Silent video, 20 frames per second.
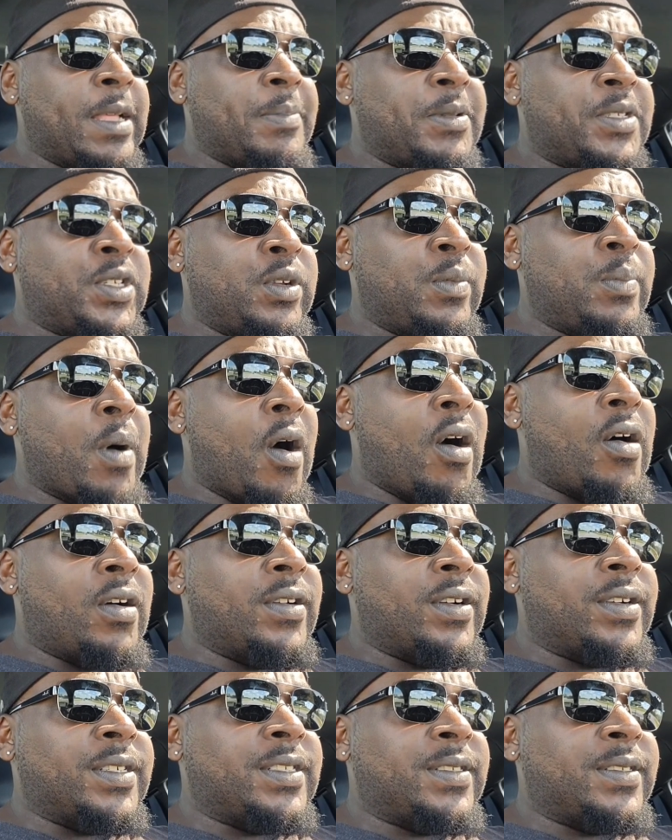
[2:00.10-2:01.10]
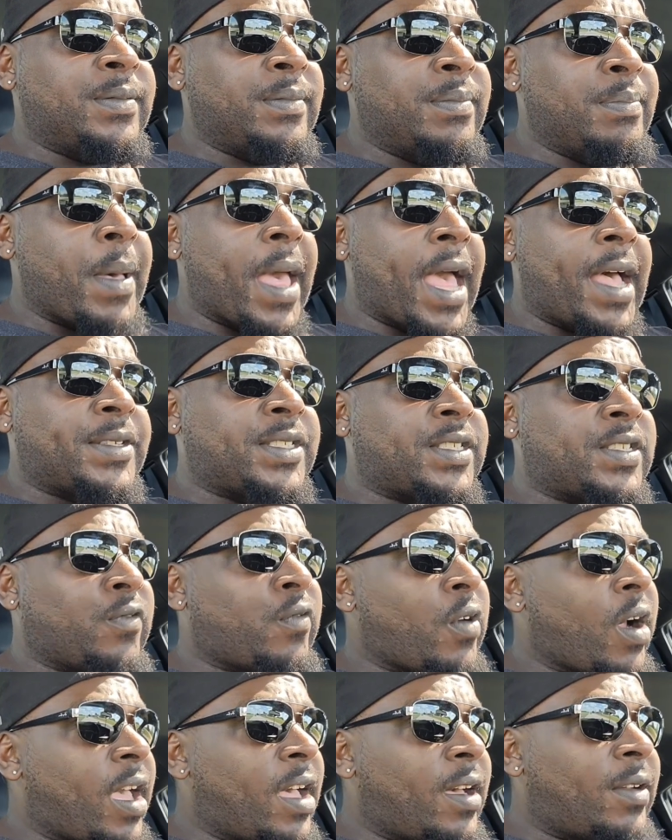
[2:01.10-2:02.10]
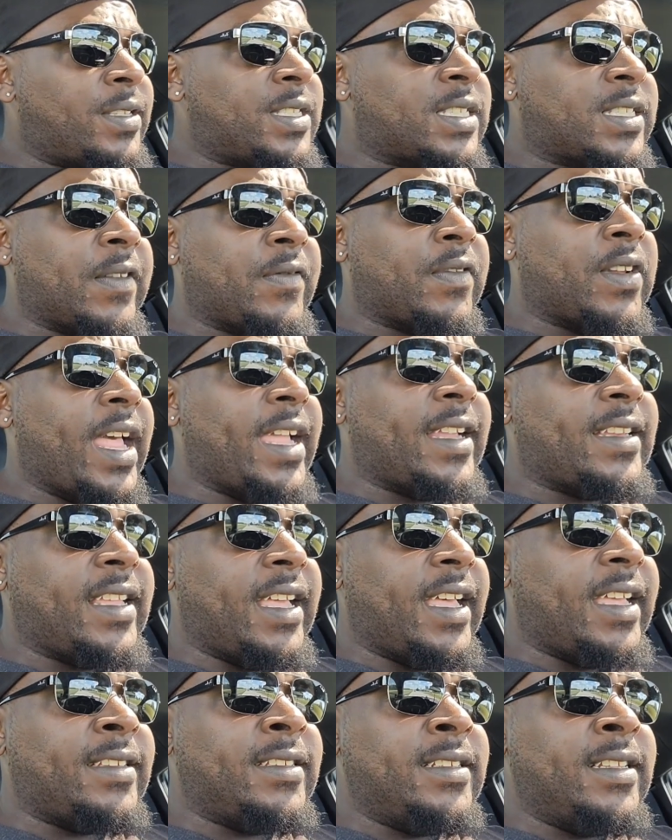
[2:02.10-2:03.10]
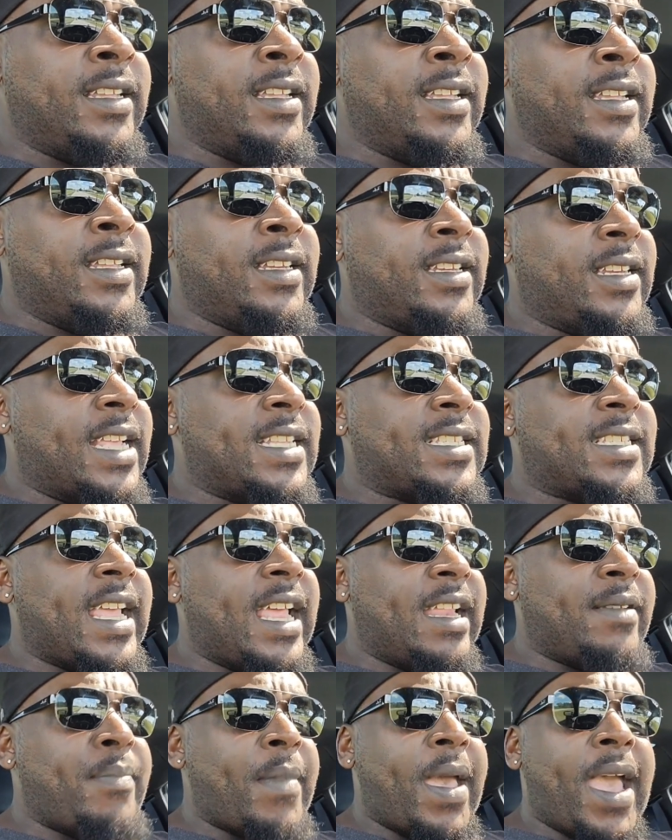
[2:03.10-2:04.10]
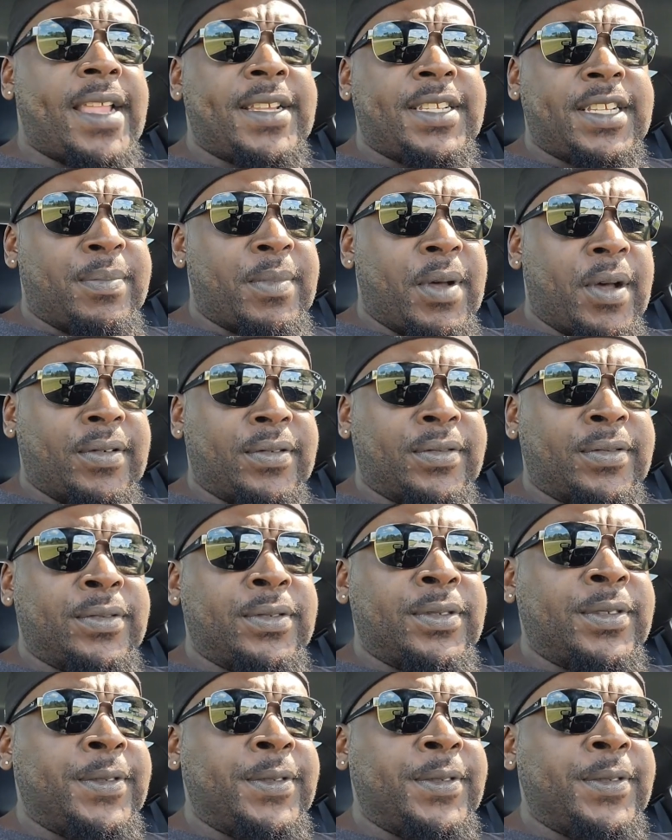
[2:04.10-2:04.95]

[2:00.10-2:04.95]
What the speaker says: them two bars bouncing around and stuff like that, that's that magic mode.